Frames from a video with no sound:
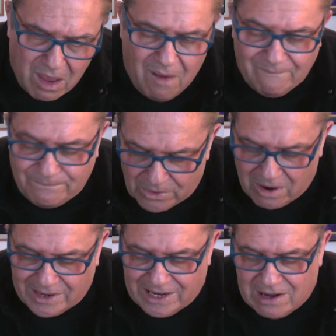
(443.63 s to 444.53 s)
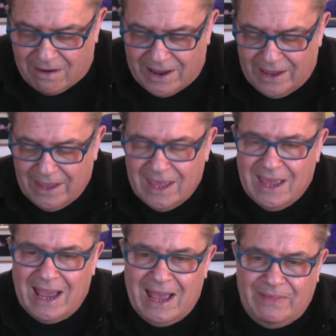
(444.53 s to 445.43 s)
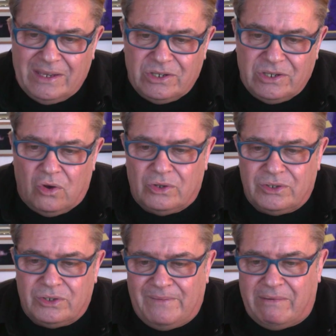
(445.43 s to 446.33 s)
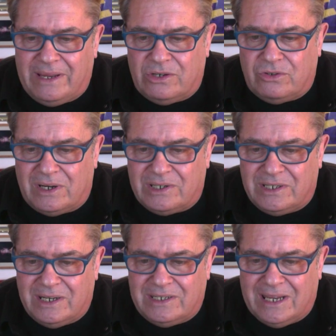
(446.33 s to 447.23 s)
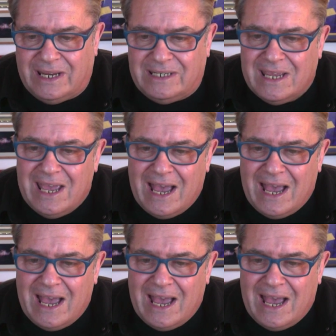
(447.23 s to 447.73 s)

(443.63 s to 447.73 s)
on Friday night, there's a horse I'm very interested indeed.